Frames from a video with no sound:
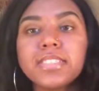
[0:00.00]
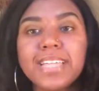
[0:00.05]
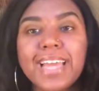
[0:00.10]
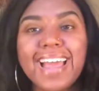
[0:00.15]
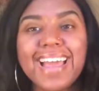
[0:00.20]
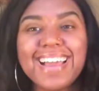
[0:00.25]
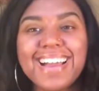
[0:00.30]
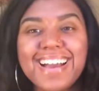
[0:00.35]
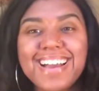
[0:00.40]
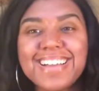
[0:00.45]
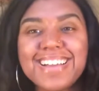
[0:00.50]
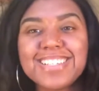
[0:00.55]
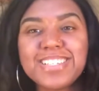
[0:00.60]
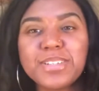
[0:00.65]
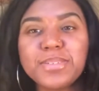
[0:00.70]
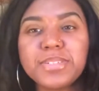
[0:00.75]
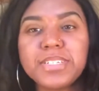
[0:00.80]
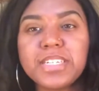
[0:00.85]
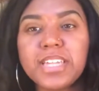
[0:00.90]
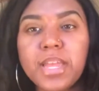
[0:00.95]
Hi guys, so
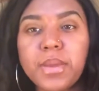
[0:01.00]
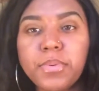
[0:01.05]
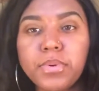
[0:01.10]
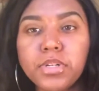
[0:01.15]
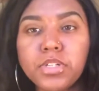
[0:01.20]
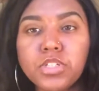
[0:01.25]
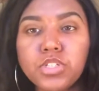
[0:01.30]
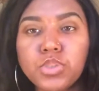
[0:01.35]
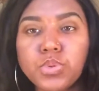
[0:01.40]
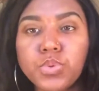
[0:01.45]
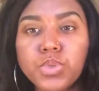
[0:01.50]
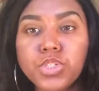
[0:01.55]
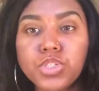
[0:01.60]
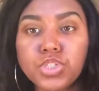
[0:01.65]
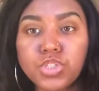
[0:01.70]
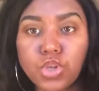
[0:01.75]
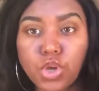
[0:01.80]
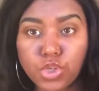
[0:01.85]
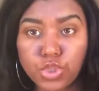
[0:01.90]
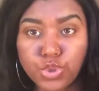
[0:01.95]
today we're going to do a
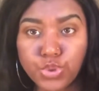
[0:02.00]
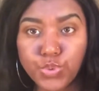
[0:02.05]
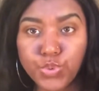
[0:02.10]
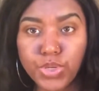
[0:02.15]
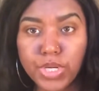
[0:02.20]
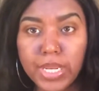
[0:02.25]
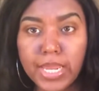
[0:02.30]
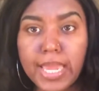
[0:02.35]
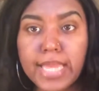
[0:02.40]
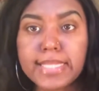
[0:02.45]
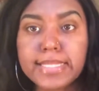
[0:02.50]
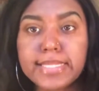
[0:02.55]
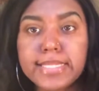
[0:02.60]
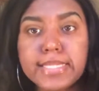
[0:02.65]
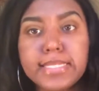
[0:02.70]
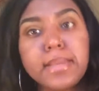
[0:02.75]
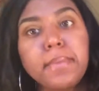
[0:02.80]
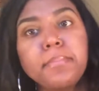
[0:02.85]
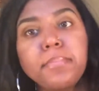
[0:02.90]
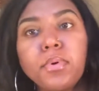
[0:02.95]
sultry and
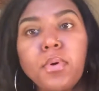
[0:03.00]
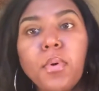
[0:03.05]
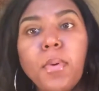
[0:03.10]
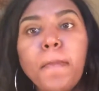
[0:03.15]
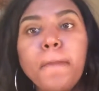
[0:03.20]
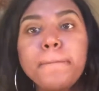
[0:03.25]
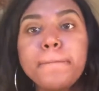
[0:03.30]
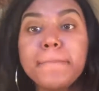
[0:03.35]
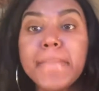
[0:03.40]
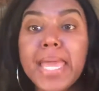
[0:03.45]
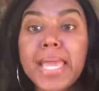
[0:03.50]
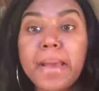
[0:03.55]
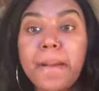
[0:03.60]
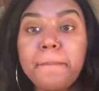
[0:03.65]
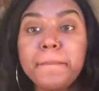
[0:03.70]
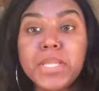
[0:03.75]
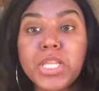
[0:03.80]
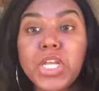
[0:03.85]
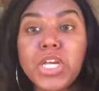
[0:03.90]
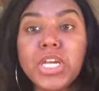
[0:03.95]
simple makeup
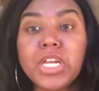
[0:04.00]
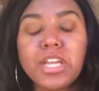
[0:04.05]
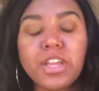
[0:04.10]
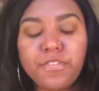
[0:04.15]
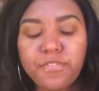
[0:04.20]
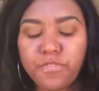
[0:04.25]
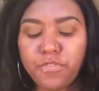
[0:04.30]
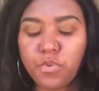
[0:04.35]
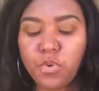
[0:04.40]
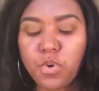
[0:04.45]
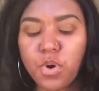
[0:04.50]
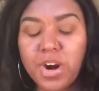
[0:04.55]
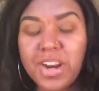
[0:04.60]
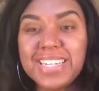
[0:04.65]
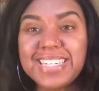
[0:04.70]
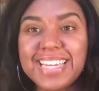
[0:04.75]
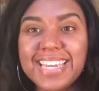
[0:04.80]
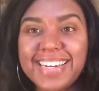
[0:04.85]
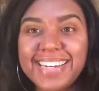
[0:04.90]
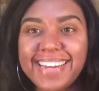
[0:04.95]
look for a
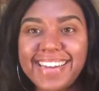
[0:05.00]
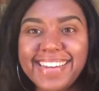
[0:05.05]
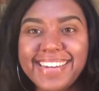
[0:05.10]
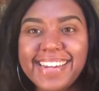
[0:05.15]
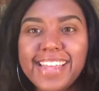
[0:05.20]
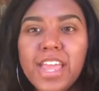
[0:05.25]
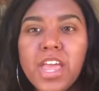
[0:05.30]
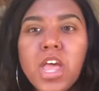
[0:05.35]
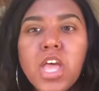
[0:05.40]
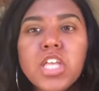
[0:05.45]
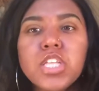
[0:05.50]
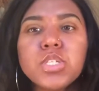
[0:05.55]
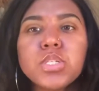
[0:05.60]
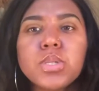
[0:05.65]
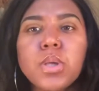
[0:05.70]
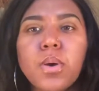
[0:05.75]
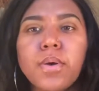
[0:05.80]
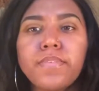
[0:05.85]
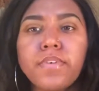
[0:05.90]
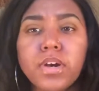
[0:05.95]
date night.
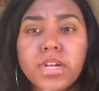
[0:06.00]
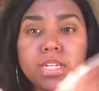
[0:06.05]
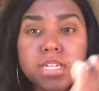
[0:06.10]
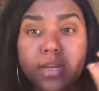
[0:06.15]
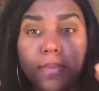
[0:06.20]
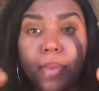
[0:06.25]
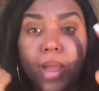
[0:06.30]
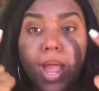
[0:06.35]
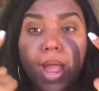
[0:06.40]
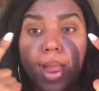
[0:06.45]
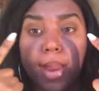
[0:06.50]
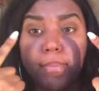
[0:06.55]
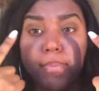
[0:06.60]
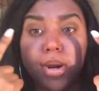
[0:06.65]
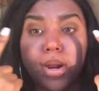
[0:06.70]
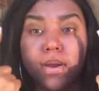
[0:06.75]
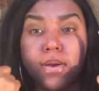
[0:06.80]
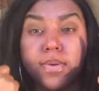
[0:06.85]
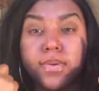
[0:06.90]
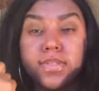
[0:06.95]
So I've already done my
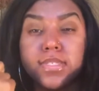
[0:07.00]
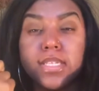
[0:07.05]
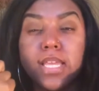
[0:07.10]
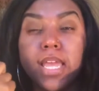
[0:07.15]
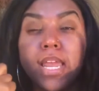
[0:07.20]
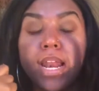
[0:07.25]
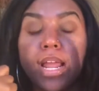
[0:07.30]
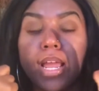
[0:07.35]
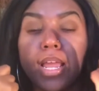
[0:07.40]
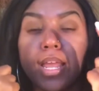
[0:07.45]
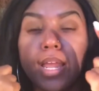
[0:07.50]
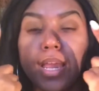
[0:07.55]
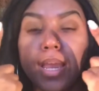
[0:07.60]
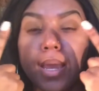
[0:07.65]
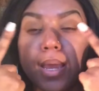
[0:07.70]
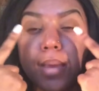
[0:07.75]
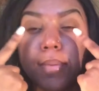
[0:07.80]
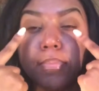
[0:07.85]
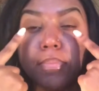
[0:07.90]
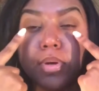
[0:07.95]
eyebrows and I
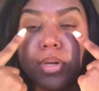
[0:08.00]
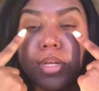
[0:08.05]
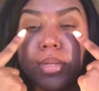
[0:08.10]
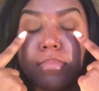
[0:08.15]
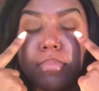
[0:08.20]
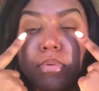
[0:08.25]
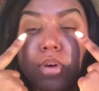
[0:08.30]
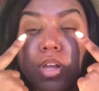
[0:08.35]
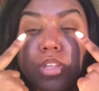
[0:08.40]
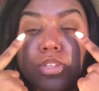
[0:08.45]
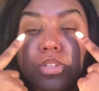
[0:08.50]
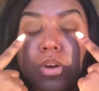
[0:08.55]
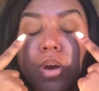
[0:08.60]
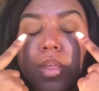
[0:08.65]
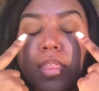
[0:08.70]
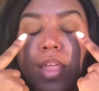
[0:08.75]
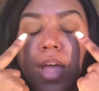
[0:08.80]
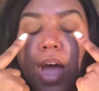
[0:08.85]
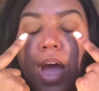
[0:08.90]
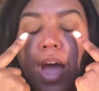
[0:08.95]
put bronzer on
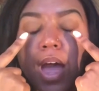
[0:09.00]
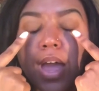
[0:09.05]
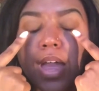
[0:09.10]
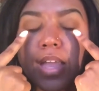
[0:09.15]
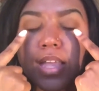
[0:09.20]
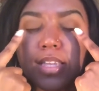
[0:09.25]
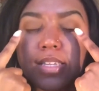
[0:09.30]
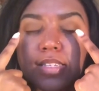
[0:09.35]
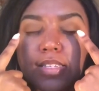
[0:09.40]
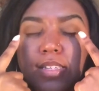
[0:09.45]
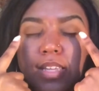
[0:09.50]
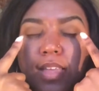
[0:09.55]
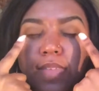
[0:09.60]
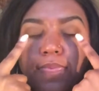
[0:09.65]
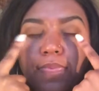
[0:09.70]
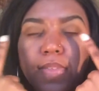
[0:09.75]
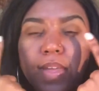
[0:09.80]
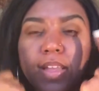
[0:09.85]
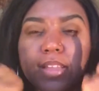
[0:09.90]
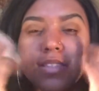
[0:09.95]
the eyes,
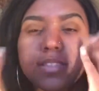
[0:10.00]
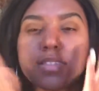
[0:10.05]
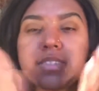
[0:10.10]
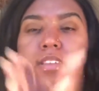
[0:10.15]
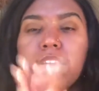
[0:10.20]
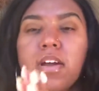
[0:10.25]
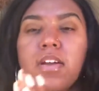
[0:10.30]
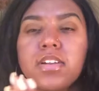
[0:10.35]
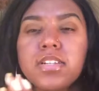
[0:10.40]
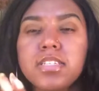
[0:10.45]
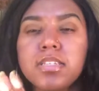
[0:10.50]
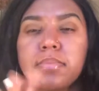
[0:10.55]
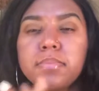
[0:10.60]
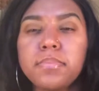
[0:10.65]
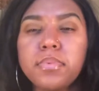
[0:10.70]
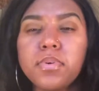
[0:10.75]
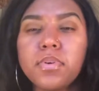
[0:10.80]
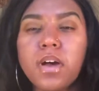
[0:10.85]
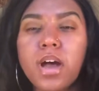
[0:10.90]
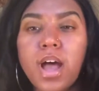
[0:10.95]
and that's our
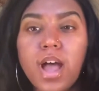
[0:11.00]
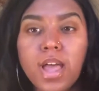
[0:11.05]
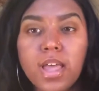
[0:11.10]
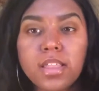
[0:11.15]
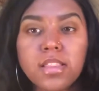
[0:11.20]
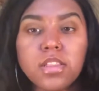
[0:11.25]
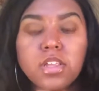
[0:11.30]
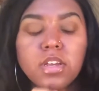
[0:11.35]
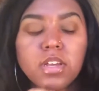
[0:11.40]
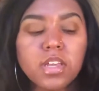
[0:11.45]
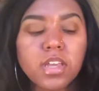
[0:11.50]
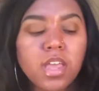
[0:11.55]
simple eye look.